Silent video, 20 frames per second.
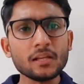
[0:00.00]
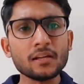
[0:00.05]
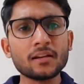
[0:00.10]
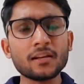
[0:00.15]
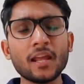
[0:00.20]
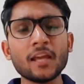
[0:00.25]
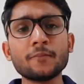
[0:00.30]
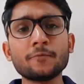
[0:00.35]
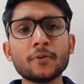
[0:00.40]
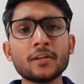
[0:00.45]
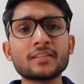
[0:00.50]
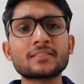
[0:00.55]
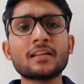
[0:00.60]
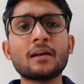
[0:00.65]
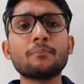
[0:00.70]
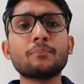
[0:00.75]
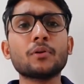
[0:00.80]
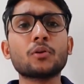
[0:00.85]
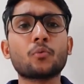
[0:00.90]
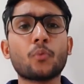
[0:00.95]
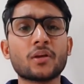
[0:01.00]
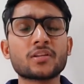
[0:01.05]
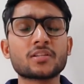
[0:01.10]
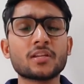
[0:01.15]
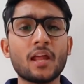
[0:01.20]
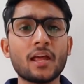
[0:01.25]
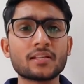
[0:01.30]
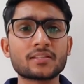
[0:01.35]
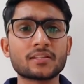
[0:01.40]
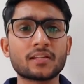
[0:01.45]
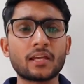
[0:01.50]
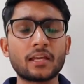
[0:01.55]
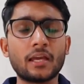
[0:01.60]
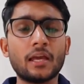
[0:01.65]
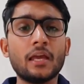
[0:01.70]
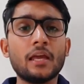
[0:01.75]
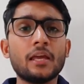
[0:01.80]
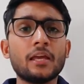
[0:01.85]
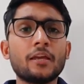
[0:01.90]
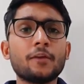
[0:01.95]
Like for example, question answering.
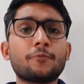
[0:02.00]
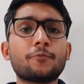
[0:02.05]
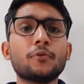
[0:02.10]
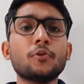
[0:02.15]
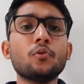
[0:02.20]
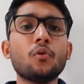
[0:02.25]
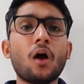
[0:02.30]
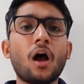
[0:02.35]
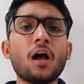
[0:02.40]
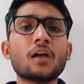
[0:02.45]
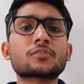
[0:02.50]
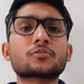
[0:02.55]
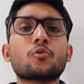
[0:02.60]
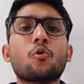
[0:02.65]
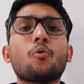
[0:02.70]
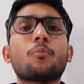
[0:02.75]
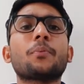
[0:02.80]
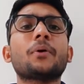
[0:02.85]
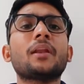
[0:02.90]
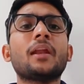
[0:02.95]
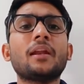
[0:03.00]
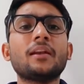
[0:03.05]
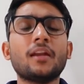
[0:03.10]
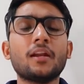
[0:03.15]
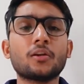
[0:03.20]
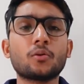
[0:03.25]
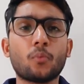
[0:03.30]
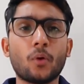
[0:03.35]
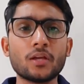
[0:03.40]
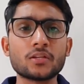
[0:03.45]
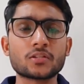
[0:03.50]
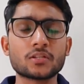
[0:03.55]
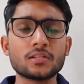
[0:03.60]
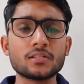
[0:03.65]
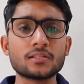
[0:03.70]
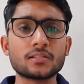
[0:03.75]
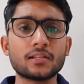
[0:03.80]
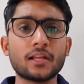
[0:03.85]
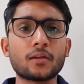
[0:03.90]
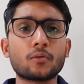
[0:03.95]
If you ask open-ended
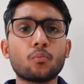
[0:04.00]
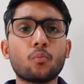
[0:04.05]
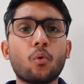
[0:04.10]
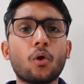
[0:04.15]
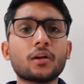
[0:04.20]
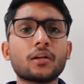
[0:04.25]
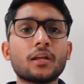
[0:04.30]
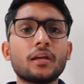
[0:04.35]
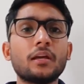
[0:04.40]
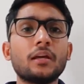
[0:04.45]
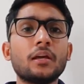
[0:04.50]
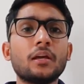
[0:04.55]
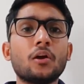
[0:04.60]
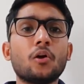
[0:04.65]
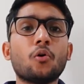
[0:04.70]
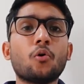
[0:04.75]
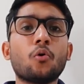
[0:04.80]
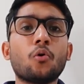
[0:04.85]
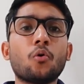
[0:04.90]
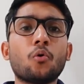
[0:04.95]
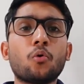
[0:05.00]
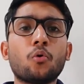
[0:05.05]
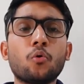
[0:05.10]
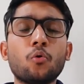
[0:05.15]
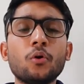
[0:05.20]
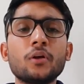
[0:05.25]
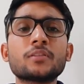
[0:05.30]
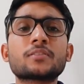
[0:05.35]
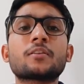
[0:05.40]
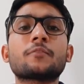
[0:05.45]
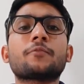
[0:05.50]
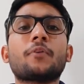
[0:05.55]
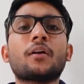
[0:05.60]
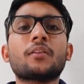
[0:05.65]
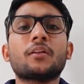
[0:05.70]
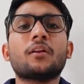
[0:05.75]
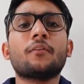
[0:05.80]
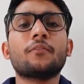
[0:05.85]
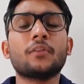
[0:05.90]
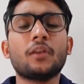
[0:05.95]
questions like who is the
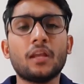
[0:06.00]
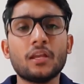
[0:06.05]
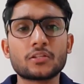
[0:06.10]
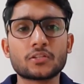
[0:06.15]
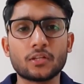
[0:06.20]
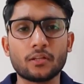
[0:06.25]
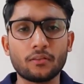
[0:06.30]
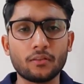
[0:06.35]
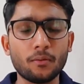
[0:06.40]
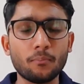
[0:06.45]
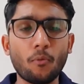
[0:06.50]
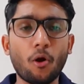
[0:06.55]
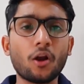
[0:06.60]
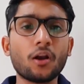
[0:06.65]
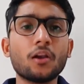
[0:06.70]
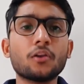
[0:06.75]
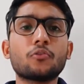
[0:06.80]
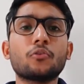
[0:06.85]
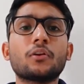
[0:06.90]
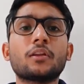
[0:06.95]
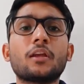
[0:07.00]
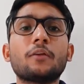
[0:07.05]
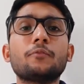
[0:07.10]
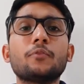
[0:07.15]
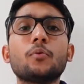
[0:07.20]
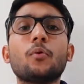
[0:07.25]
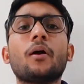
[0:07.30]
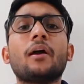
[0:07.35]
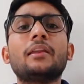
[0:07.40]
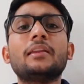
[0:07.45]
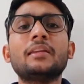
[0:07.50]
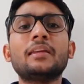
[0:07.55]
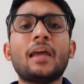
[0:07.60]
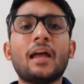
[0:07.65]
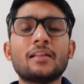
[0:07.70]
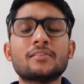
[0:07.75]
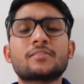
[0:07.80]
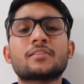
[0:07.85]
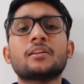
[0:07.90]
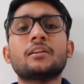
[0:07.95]
father of the nation, the model could give you any
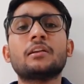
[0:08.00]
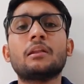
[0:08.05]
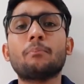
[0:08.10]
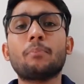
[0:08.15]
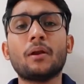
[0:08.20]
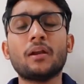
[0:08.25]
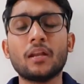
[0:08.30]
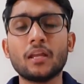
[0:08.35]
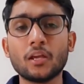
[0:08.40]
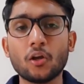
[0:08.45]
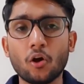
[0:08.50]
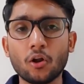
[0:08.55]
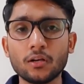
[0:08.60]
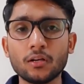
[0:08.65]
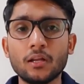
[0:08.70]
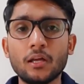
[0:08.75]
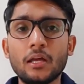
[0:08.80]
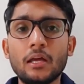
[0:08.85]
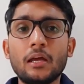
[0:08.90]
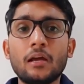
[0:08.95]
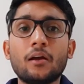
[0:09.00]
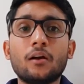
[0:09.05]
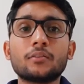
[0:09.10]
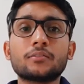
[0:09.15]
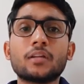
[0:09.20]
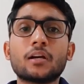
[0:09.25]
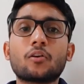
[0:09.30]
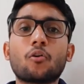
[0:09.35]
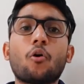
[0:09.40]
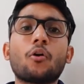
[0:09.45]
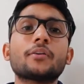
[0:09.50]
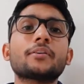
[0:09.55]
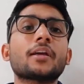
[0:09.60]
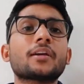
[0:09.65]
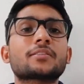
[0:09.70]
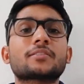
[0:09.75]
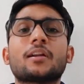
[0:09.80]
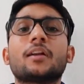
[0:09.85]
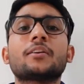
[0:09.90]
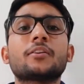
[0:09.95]
answer depending on the
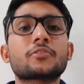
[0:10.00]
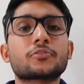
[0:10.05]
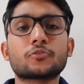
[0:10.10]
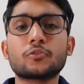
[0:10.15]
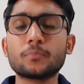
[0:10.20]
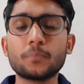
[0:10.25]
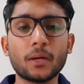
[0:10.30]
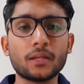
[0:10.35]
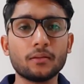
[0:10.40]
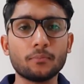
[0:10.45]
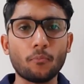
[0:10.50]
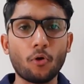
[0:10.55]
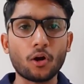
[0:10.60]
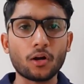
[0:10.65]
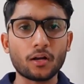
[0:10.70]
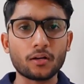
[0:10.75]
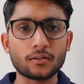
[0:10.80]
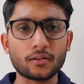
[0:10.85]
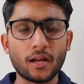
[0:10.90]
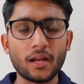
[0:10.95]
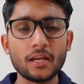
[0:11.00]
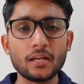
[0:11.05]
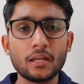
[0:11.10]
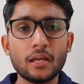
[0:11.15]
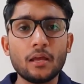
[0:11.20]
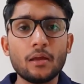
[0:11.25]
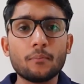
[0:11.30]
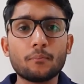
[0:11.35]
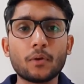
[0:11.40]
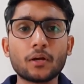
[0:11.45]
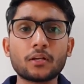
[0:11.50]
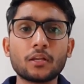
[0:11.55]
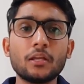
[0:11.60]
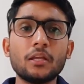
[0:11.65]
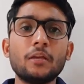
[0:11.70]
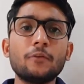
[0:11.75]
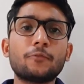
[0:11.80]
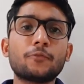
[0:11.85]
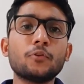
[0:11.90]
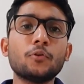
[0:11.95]
context understood by the model, right? But
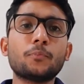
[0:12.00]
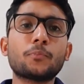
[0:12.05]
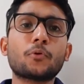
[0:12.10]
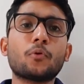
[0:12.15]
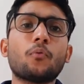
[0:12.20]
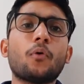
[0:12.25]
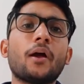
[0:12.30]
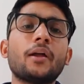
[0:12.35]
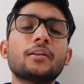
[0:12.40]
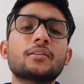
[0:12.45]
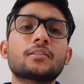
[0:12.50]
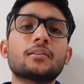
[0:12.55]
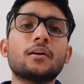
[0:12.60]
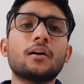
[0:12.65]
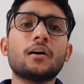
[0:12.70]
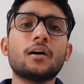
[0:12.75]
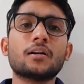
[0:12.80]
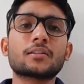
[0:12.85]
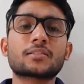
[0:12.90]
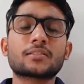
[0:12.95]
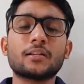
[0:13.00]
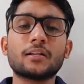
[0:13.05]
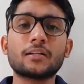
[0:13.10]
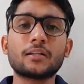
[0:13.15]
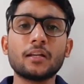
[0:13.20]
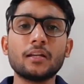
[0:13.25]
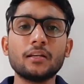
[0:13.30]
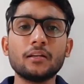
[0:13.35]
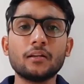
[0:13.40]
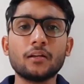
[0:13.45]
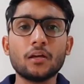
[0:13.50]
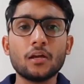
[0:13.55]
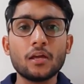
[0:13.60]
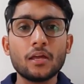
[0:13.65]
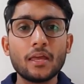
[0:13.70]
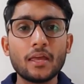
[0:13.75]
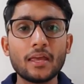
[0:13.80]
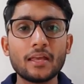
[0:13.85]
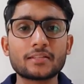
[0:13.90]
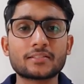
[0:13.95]
if you provide a set
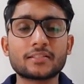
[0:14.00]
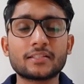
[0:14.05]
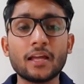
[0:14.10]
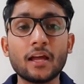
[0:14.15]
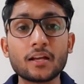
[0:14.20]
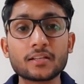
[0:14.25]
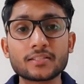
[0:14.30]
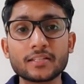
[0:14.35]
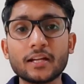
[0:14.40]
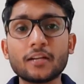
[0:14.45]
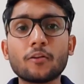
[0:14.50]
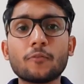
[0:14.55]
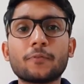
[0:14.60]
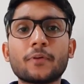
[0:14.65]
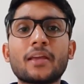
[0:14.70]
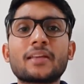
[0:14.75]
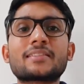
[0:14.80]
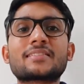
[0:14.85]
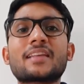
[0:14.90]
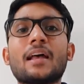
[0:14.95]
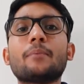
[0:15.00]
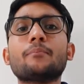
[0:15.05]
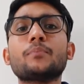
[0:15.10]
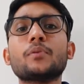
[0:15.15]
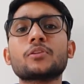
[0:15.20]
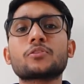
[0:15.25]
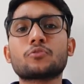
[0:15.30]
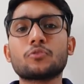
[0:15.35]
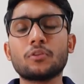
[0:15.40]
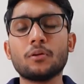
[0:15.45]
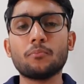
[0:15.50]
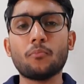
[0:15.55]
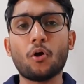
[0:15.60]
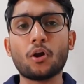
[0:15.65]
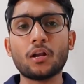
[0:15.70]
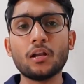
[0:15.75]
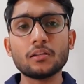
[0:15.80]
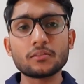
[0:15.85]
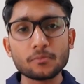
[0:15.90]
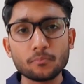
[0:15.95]
of examples to the
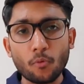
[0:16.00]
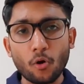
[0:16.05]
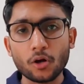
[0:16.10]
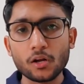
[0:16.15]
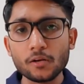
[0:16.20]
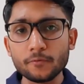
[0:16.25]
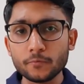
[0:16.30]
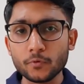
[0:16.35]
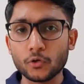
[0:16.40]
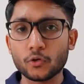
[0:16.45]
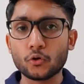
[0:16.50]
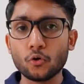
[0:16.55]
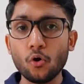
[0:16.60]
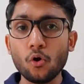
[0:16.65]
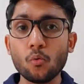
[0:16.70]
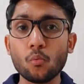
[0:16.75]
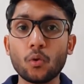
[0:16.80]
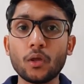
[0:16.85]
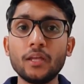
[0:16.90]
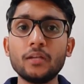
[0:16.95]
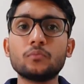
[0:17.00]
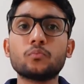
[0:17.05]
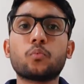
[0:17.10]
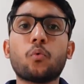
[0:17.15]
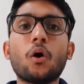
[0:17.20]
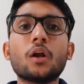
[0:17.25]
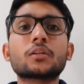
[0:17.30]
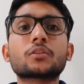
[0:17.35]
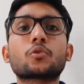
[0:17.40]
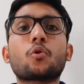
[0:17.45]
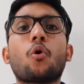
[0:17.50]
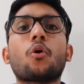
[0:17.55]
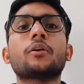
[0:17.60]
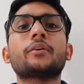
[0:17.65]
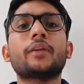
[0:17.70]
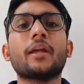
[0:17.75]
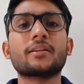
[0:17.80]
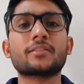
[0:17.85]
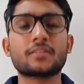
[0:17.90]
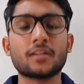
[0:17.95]
model would know in what
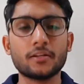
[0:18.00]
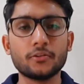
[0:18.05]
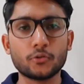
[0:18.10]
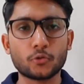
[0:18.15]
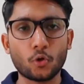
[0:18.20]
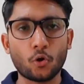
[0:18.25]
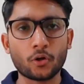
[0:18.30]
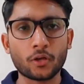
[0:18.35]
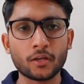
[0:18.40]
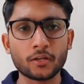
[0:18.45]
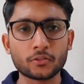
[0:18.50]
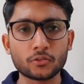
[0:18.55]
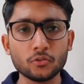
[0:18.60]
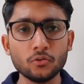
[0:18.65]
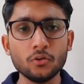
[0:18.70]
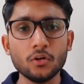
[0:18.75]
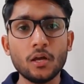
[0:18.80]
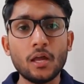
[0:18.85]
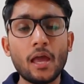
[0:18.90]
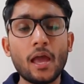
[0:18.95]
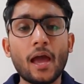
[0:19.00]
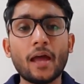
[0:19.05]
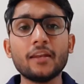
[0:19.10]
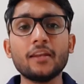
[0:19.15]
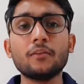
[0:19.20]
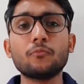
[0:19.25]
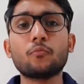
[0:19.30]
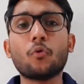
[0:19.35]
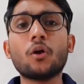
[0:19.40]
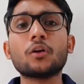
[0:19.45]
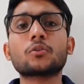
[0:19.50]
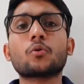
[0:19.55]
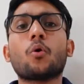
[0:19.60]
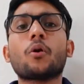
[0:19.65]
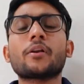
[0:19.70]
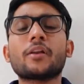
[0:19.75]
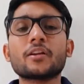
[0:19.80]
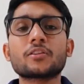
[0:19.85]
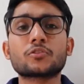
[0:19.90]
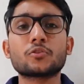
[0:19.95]
context are you talking to, and in what
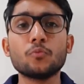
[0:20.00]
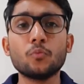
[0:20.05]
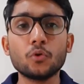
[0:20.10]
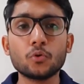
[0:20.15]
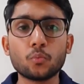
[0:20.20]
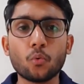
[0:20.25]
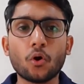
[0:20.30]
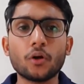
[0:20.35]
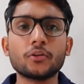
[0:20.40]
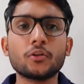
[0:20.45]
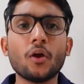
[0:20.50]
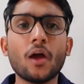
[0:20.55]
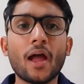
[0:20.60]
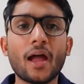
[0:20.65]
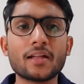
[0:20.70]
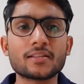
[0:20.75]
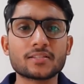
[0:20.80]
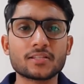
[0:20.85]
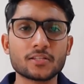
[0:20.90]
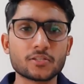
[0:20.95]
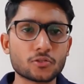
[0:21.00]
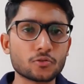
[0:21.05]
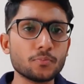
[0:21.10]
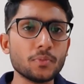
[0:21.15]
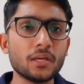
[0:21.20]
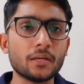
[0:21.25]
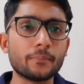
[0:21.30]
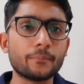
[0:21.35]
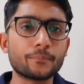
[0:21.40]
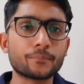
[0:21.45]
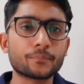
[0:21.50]
context you would want your answers to be.